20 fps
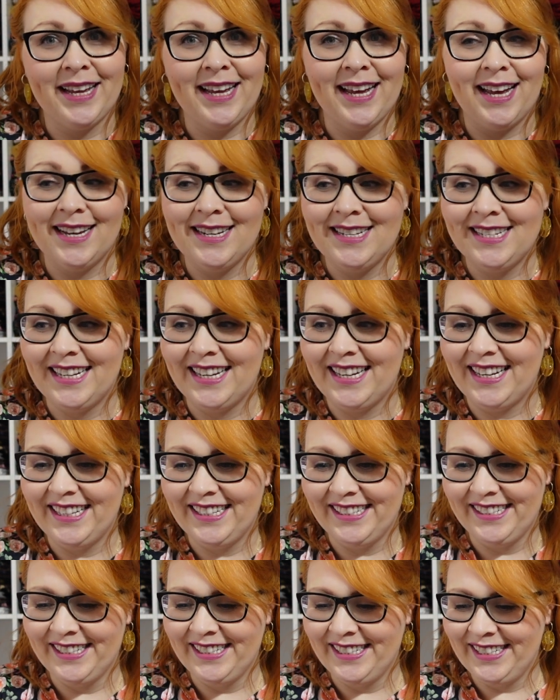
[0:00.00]
and
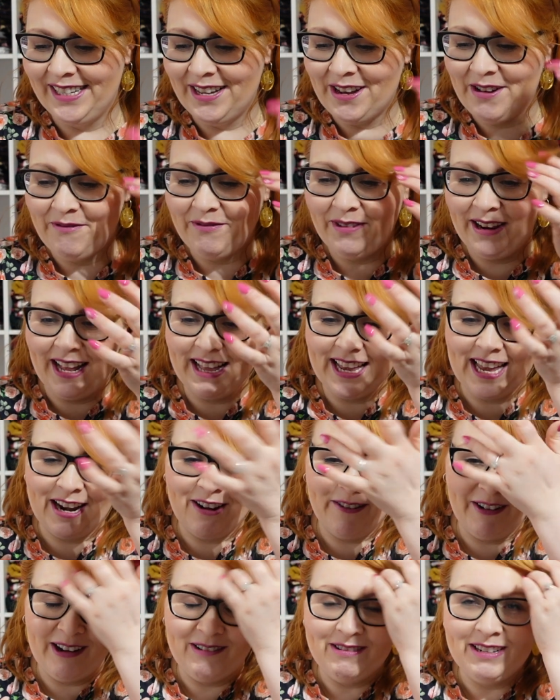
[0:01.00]
hopefully I'll get
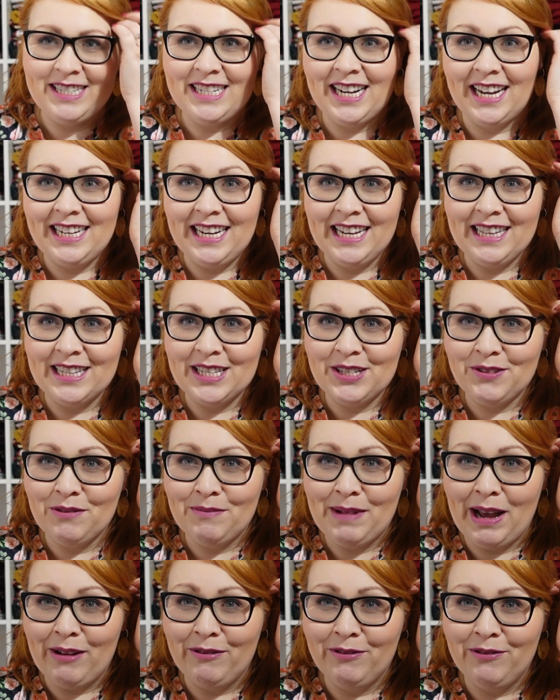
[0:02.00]
around to tidying this room
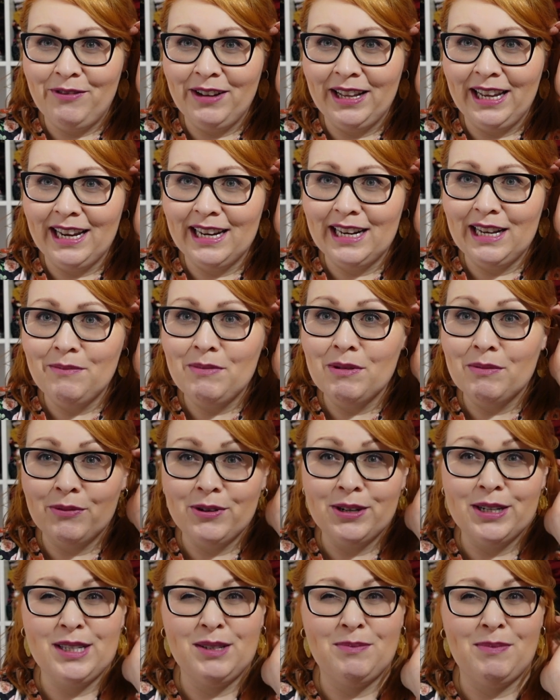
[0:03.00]
out and feeling a little bit more
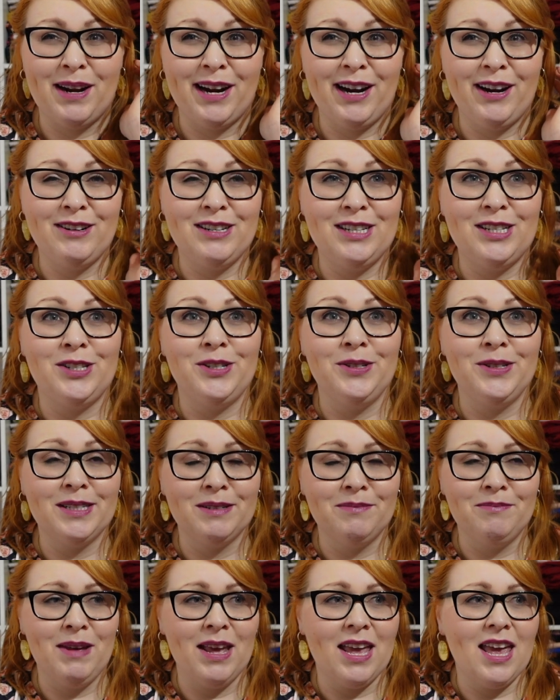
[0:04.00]
inspired to do
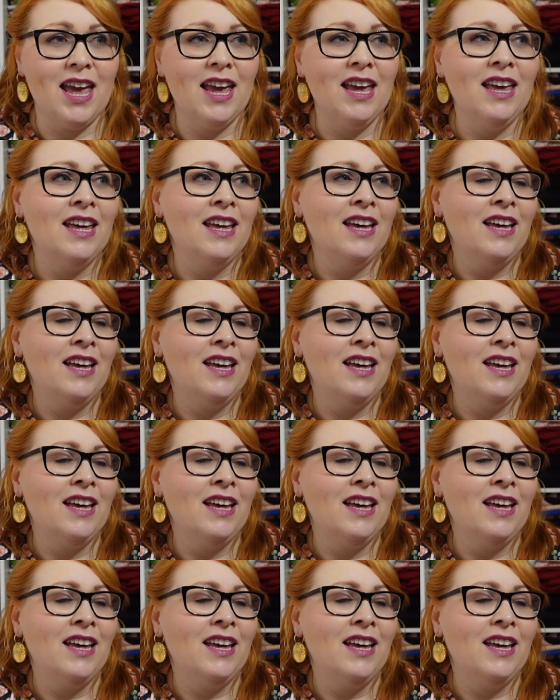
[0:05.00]
some making.